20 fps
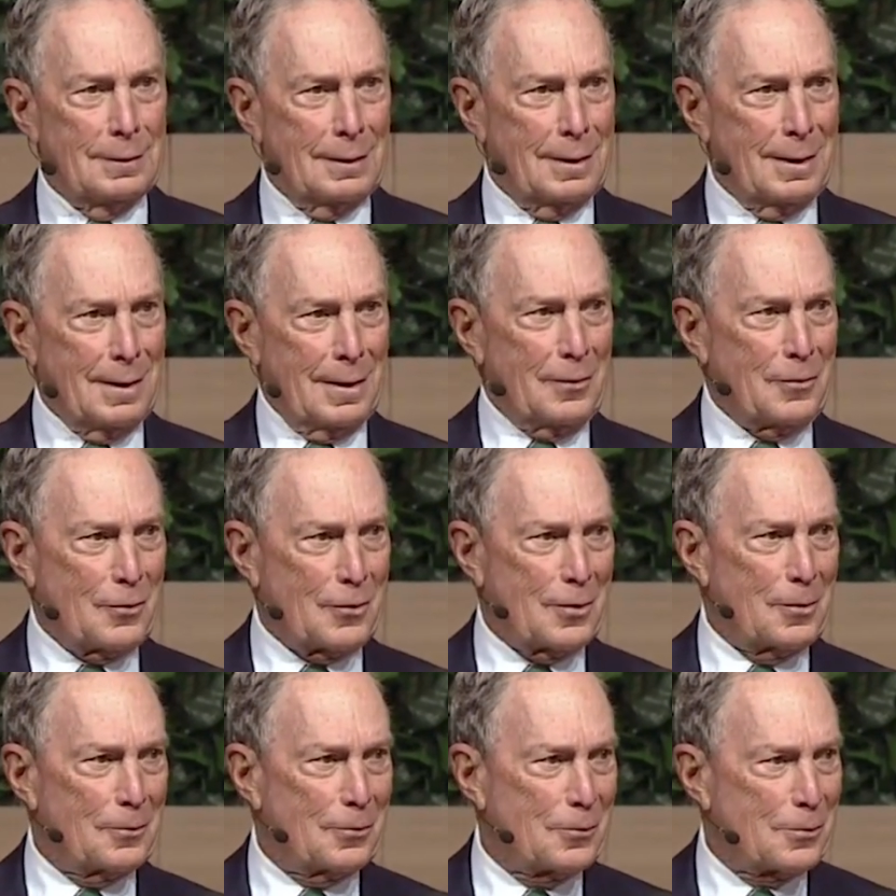
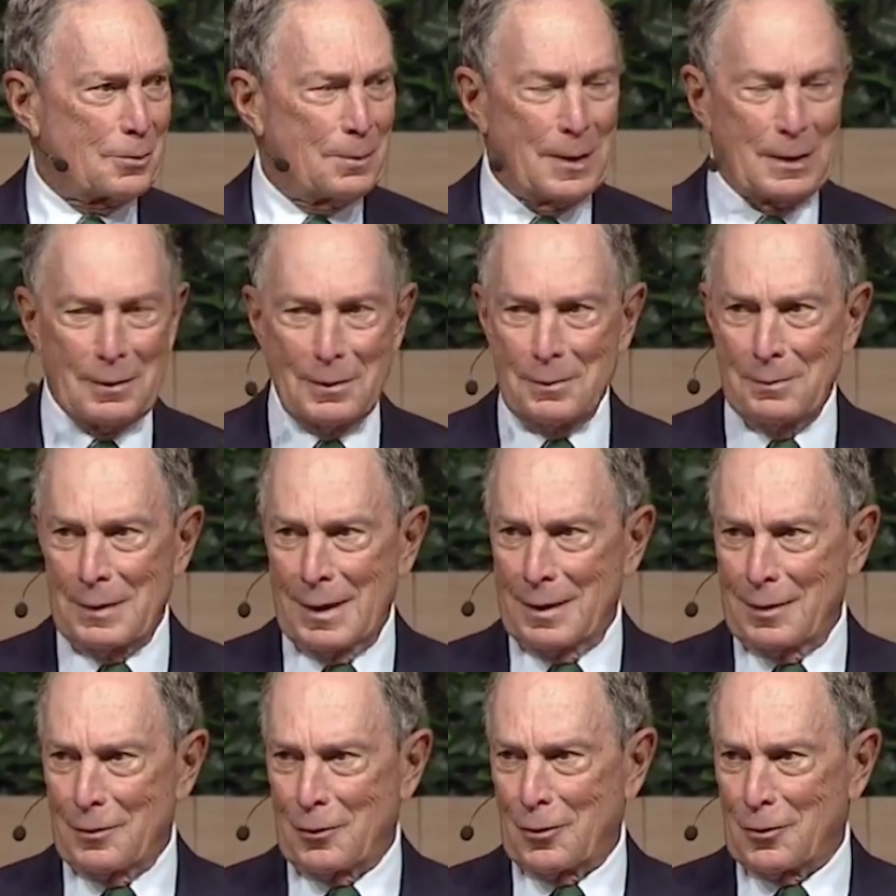That's the spirit.
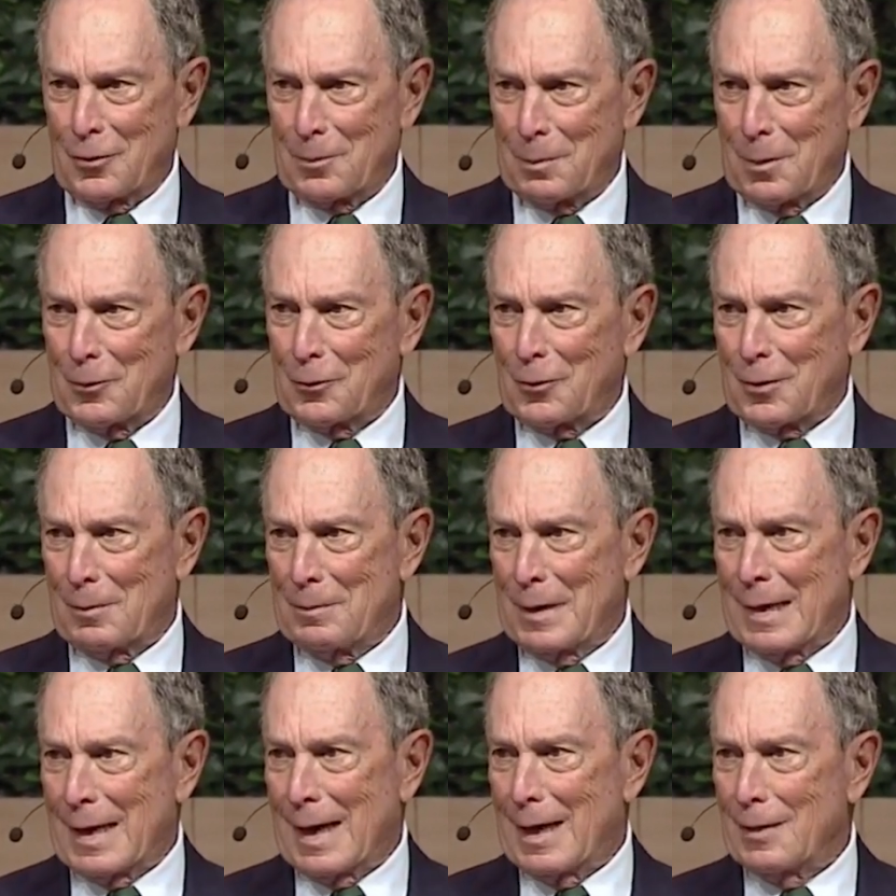Mayors are supposed to
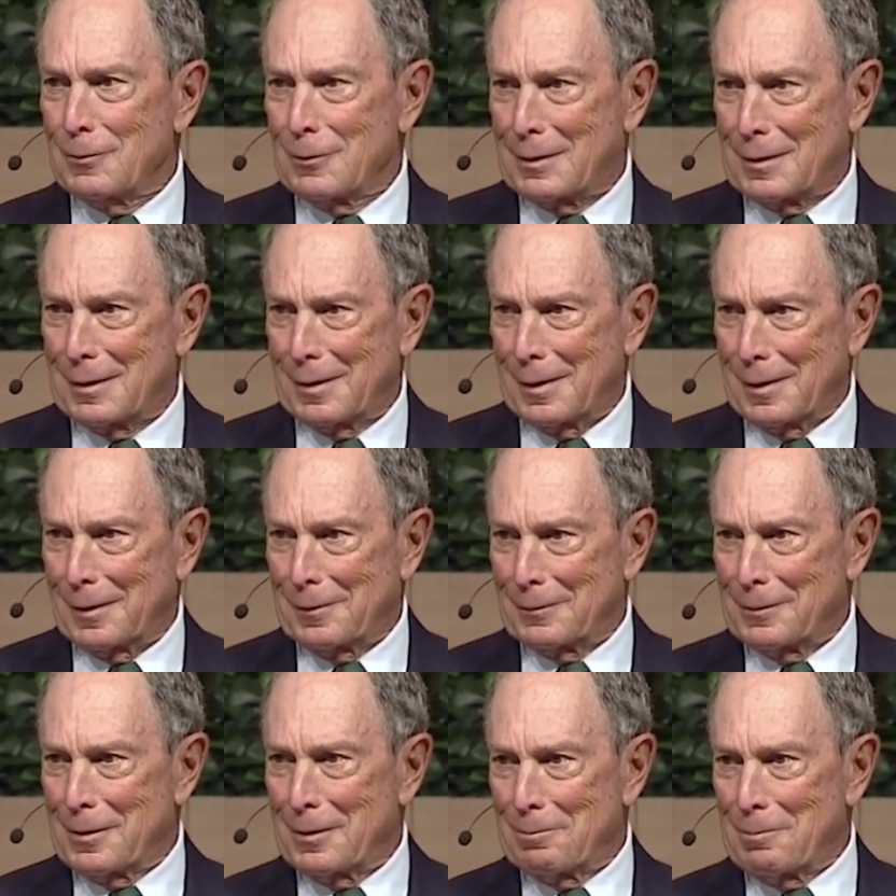be out
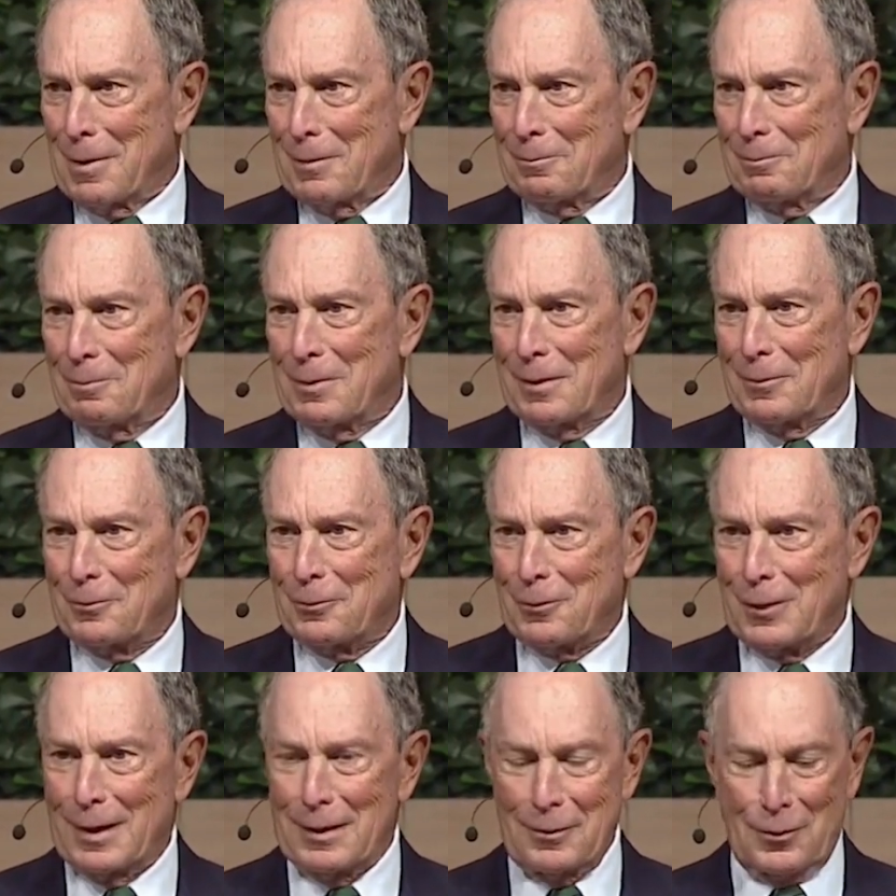there and not be
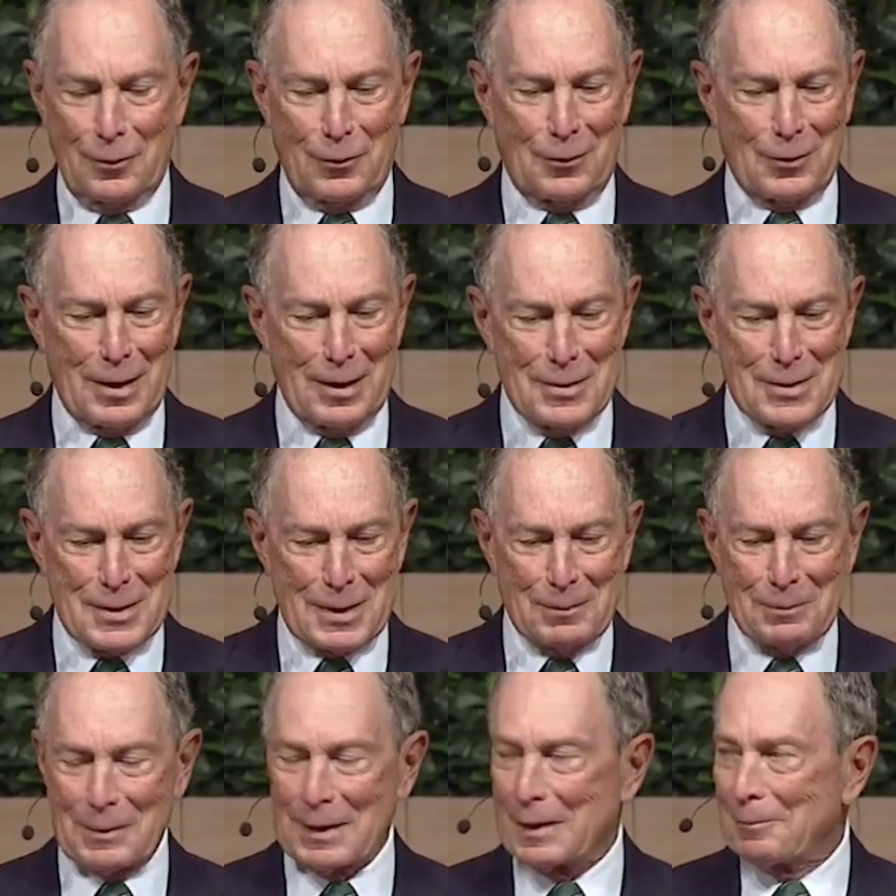afraid to say
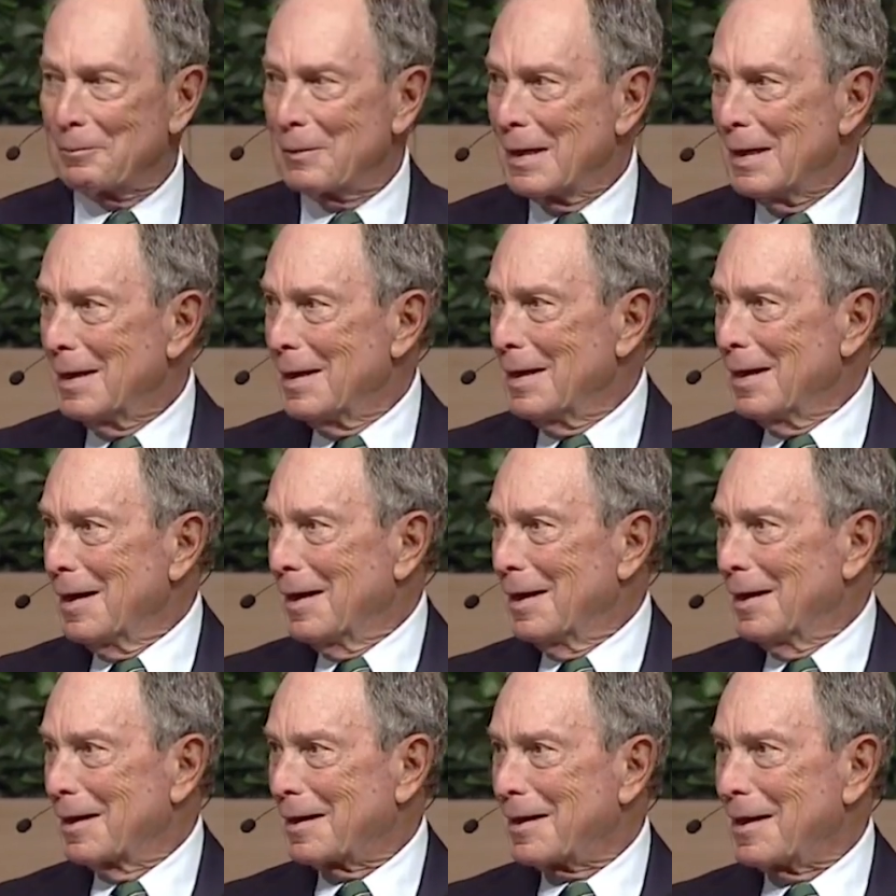something.
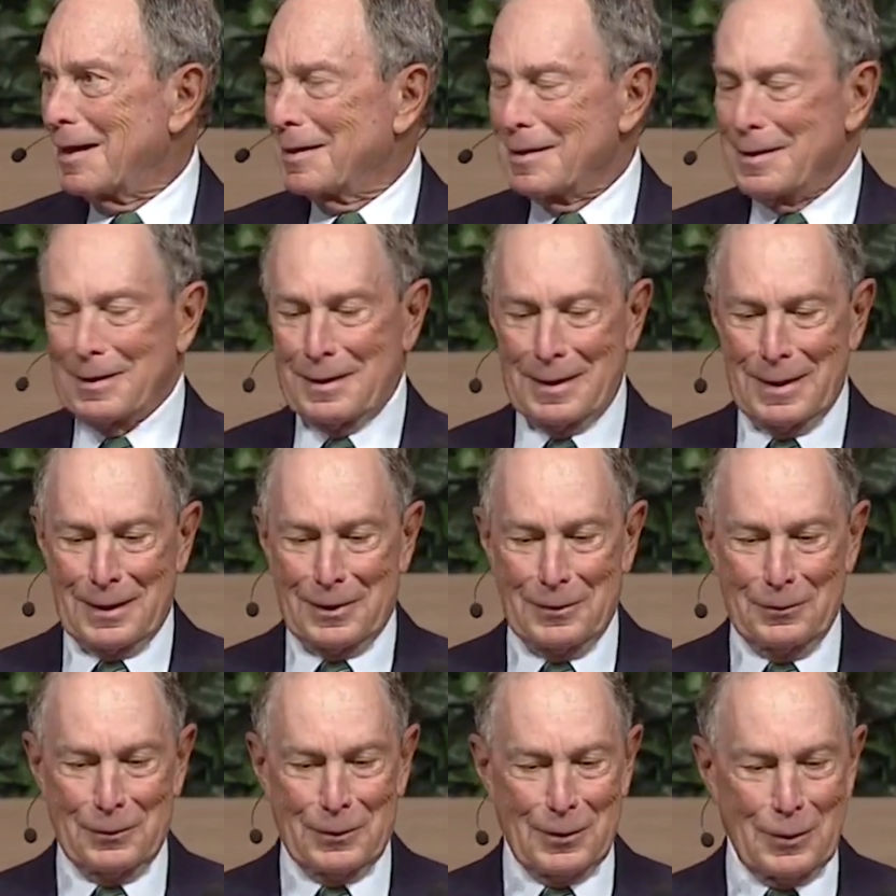Connie,
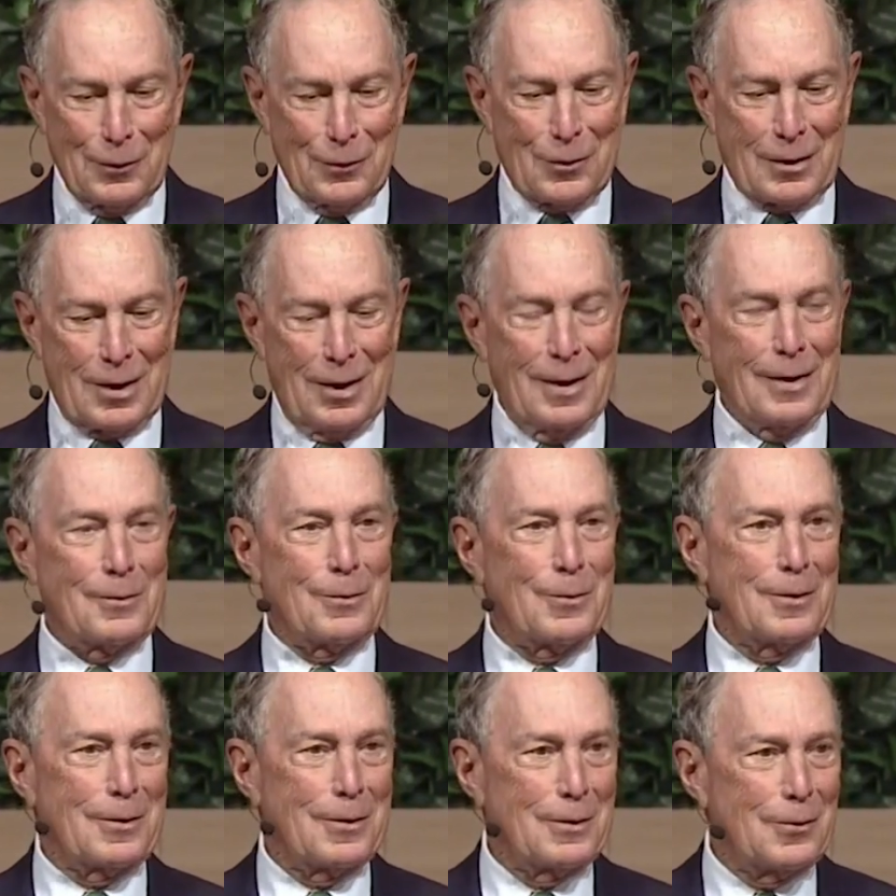thank you for those
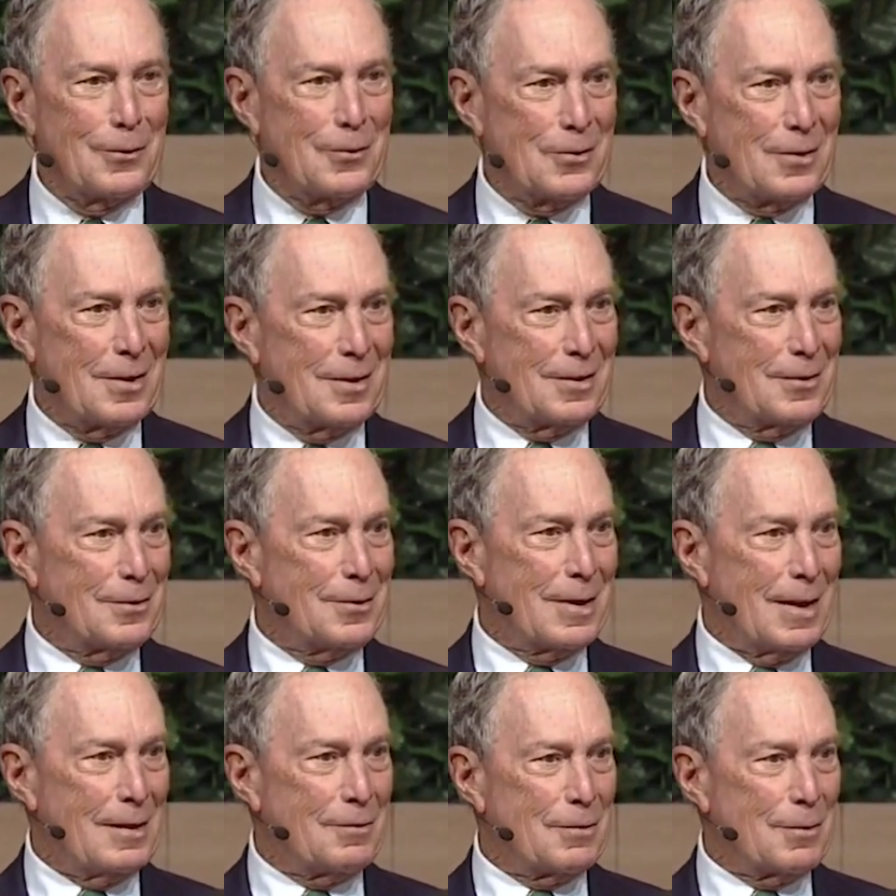kind words. You
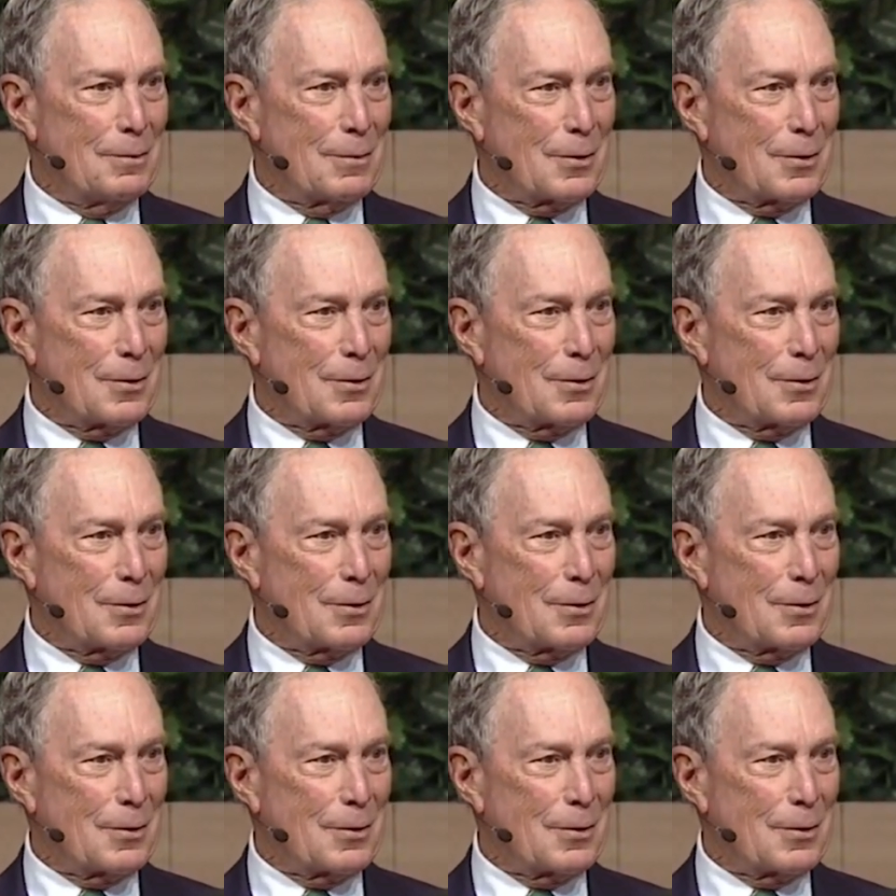gave them